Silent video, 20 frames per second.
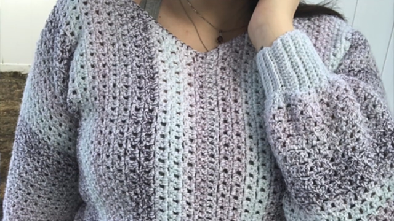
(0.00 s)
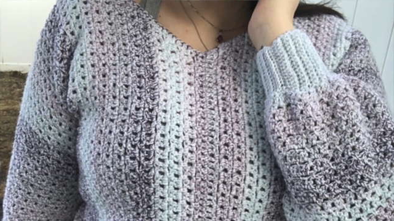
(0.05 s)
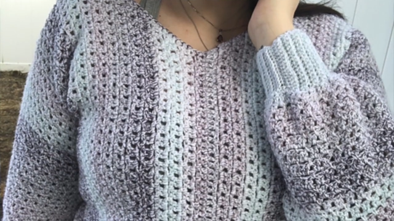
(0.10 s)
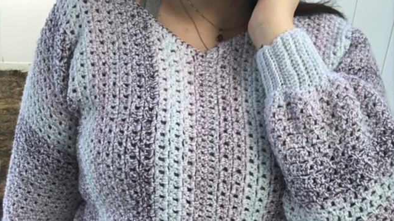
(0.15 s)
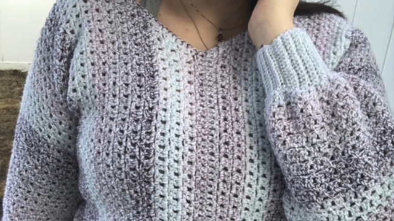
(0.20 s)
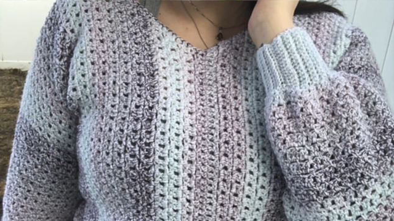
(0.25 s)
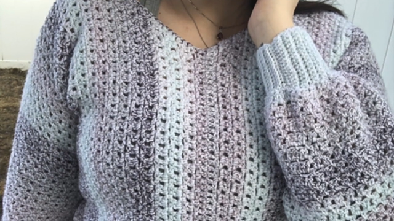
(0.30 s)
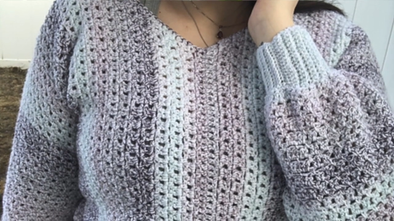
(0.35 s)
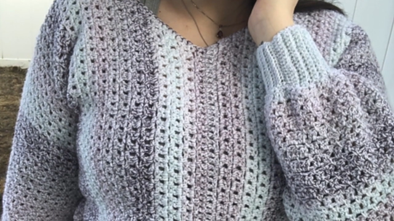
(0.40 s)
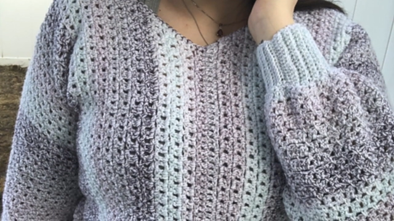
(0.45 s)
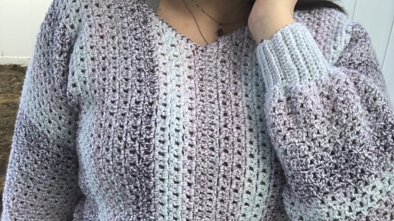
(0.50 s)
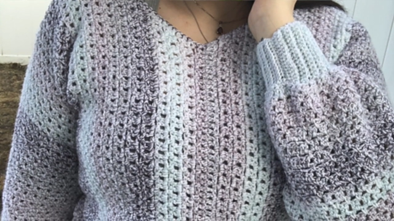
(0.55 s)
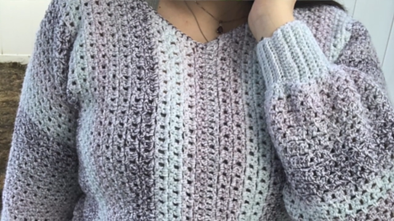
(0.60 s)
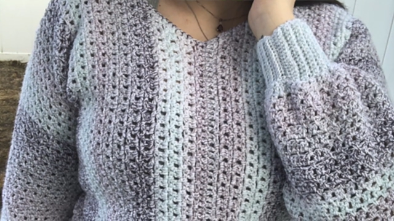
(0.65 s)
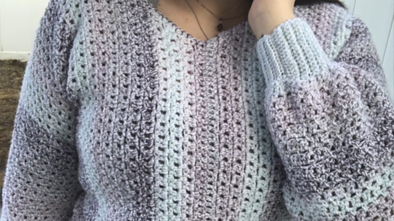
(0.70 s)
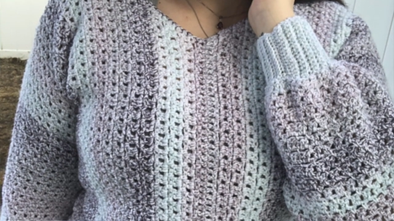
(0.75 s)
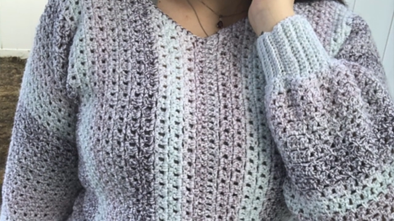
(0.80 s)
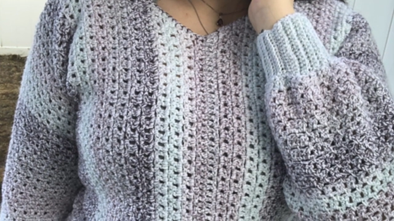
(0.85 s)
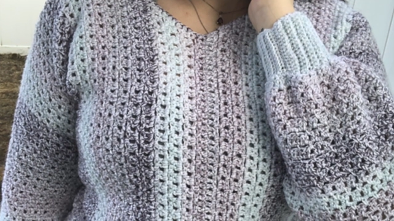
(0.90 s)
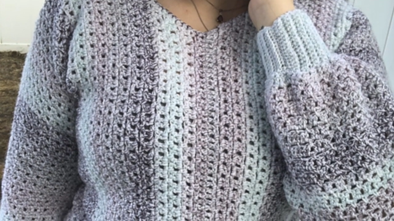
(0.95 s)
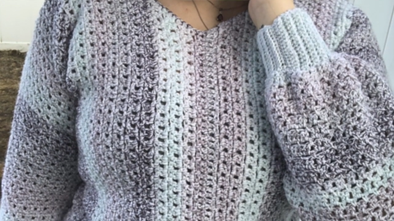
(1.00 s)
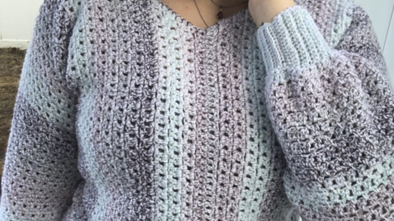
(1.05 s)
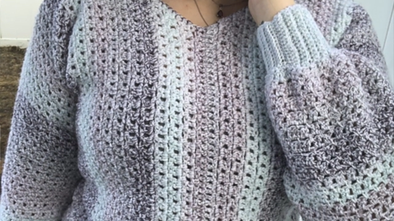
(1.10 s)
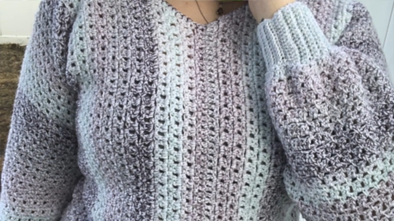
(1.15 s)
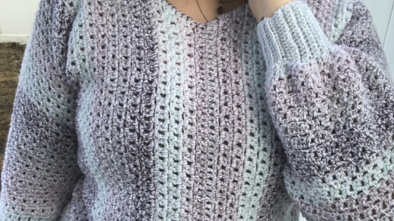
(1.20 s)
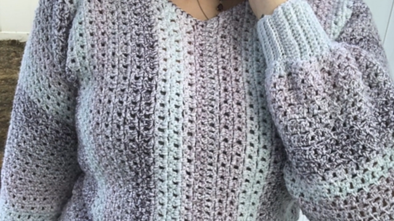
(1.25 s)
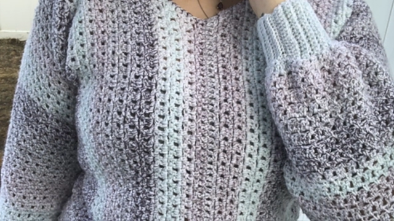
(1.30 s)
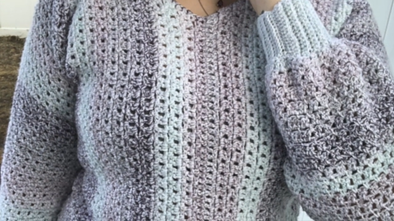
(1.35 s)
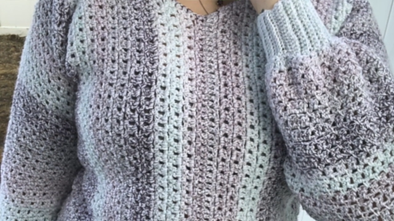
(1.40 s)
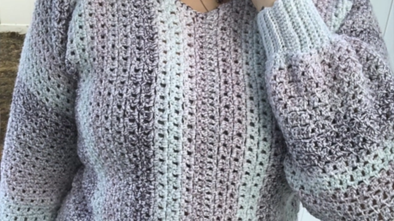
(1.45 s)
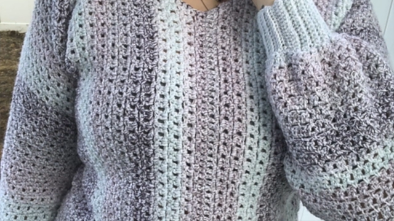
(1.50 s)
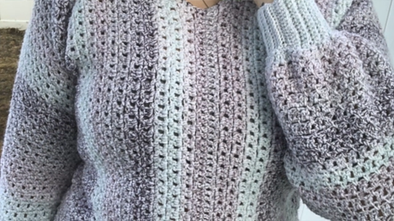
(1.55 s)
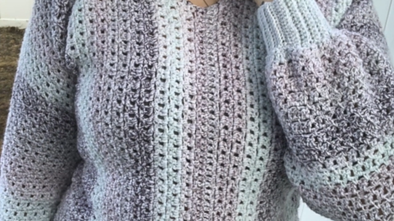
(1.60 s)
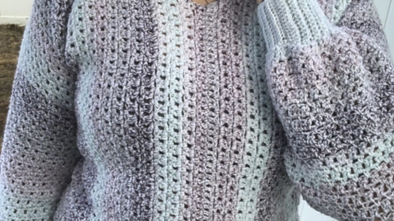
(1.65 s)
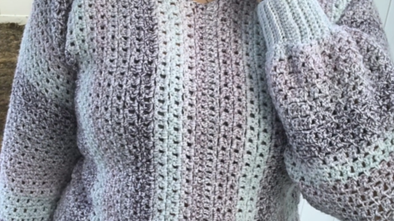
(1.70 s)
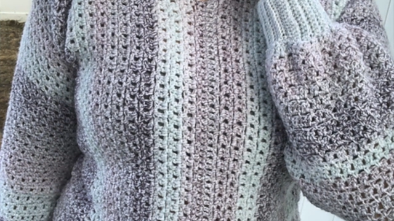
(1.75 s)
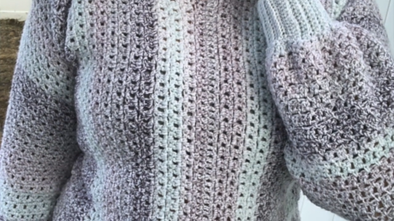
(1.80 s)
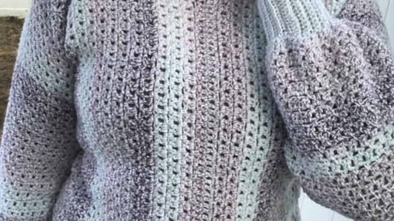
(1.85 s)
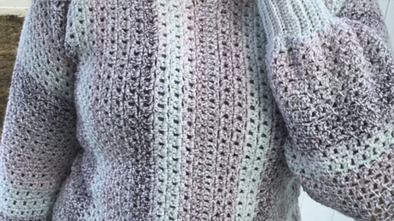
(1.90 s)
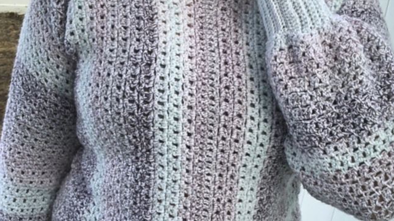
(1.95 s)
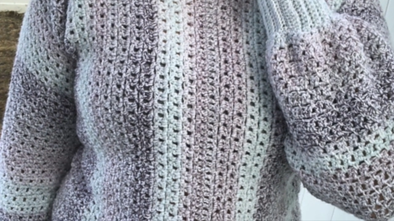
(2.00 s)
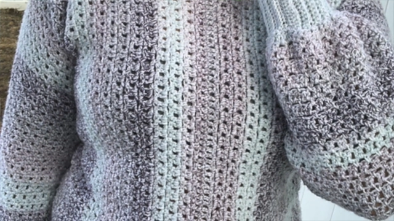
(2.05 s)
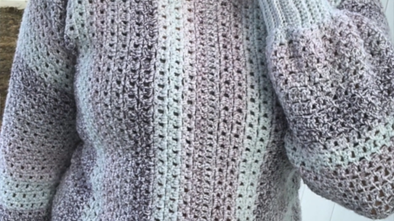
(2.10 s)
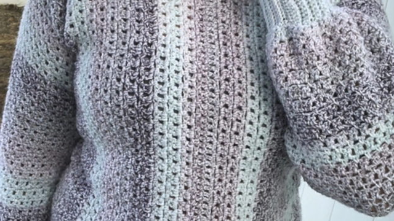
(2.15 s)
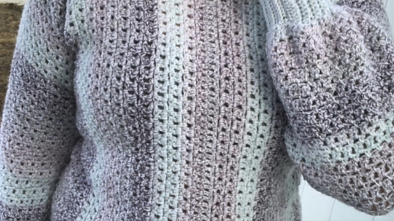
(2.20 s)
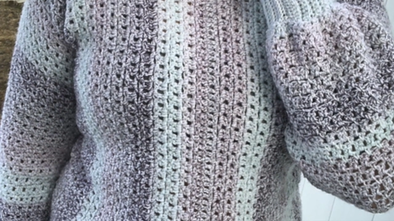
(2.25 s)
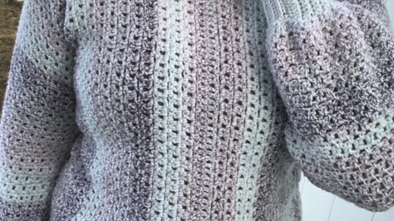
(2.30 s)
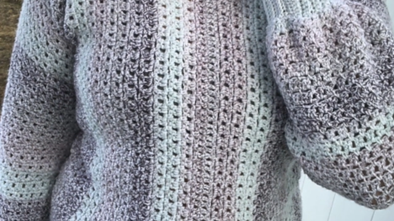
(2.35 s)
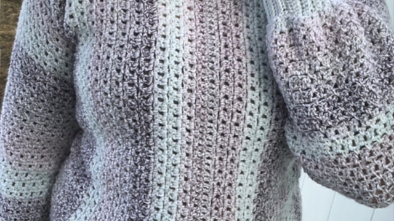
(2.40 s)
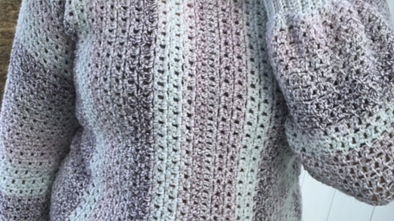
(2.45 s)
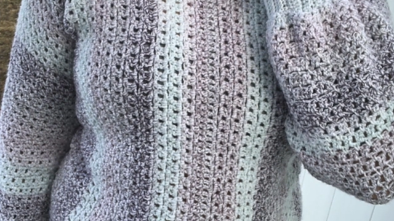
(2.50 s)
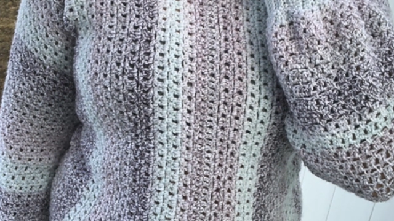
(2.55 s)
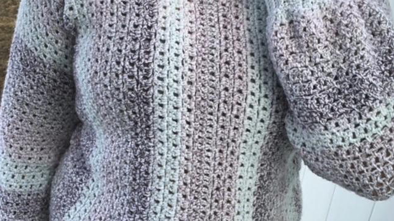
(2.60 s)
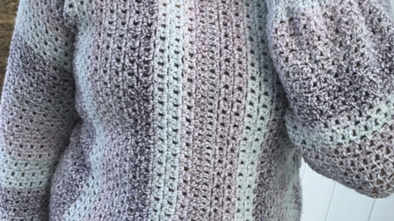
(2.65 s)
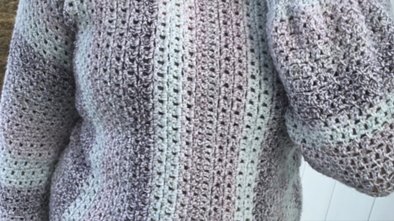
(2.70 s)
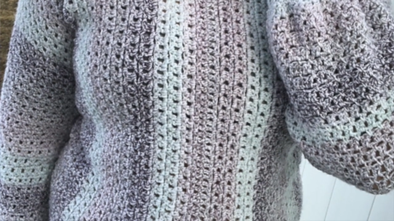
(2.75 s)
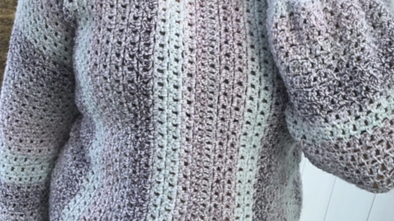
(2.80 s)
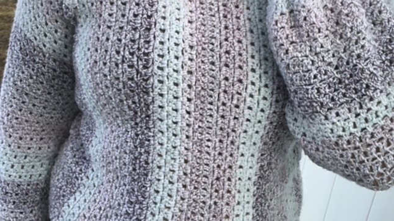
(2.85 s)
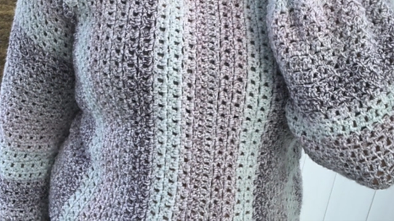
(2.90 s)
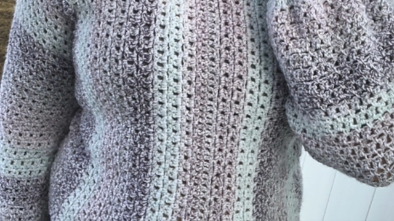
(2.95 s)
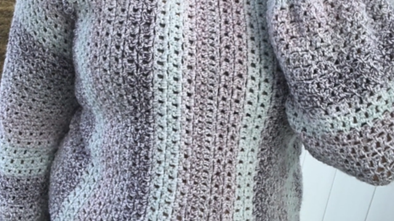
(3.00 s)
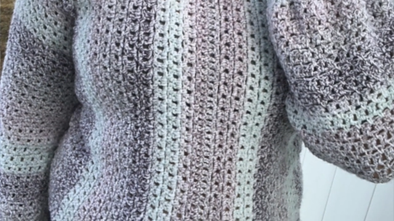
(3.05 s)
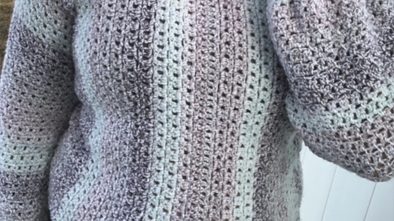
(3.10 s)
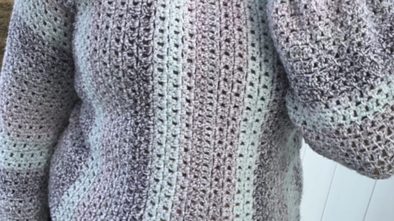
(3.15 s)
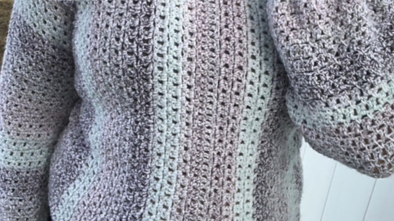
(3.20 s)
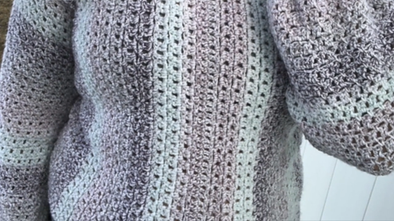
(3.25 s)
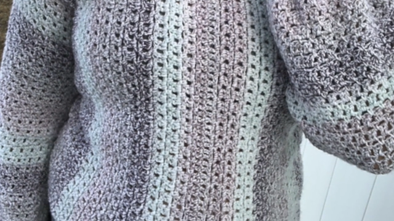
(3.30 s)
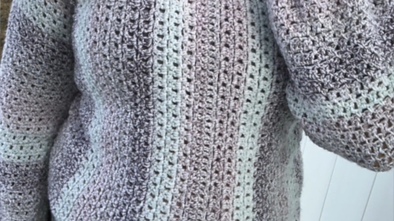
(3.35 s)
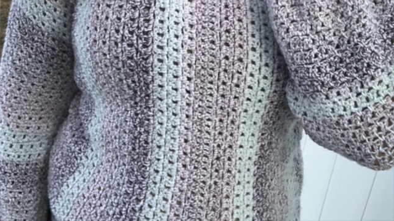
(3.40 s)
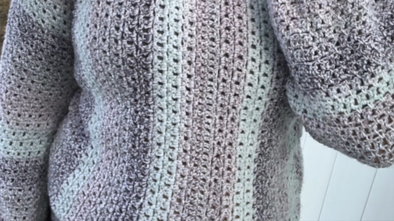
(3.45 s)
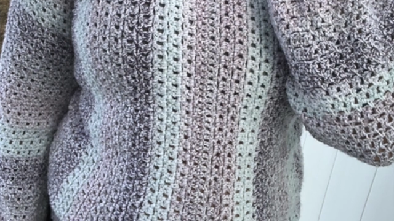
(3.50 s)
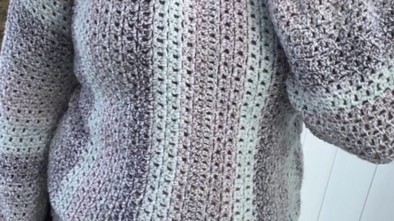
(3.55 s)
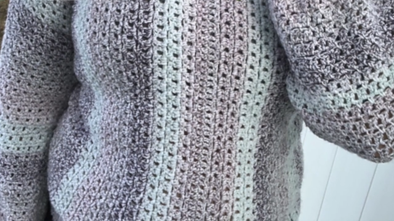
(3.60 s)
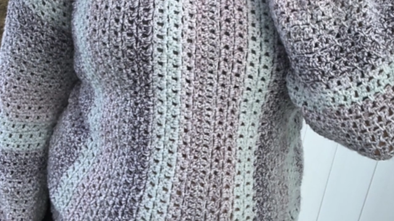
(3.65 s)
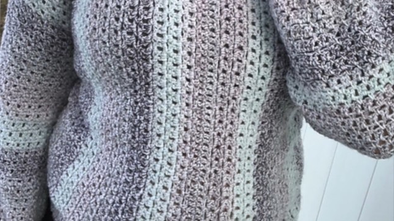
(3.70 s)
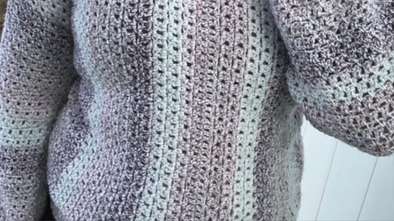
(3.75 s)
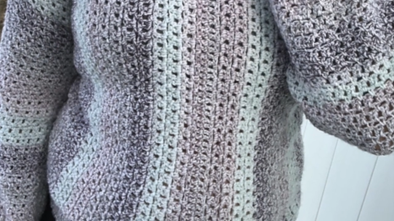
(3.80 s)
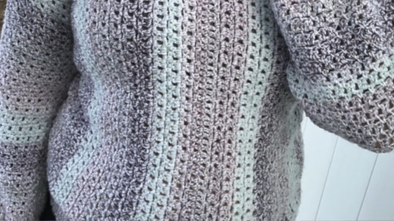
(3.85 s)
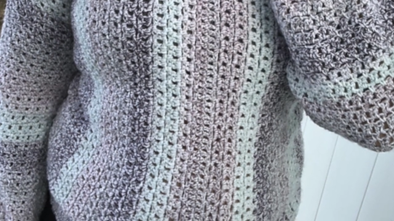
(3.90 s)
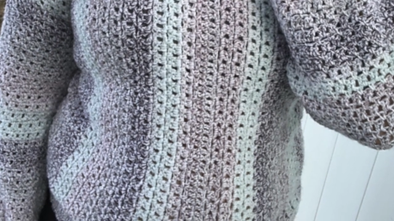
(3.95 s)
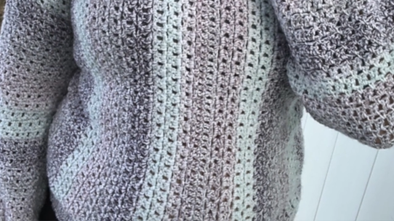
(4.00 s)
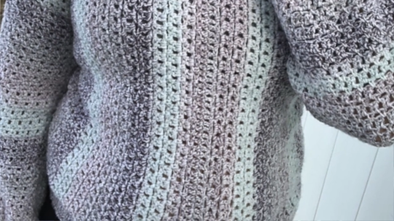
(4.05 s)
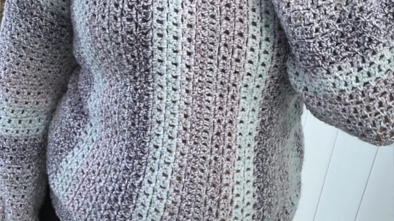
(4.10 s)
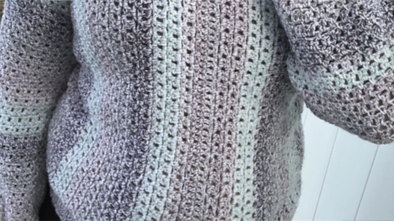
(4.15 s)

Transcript: No face is visible, so there are no lips to read.